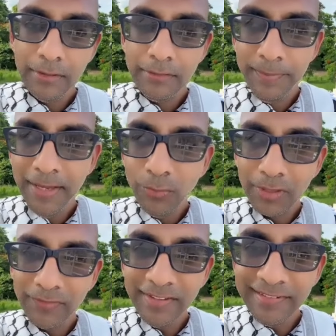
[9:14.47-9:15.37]
to being one
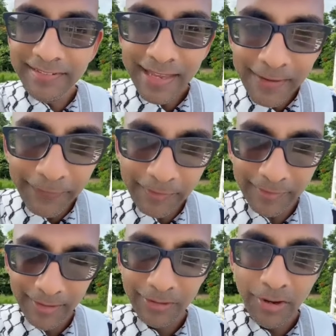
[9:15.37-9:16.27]
of the safest
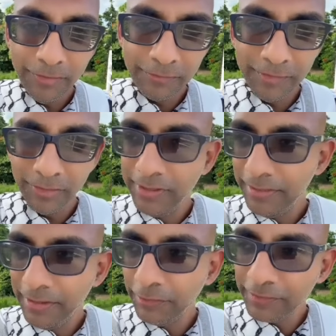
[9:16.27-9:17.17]
countries on earth
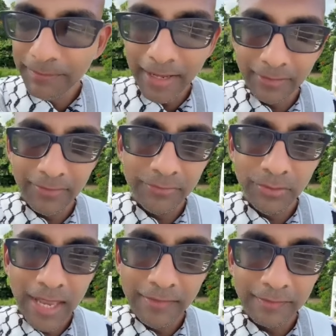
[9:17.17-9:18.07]
in just a matter of a few
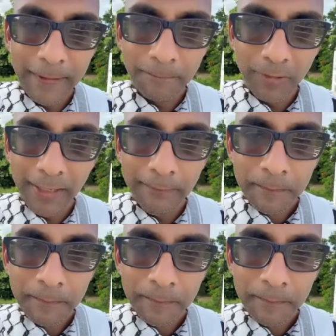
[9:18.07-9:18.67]
years, right?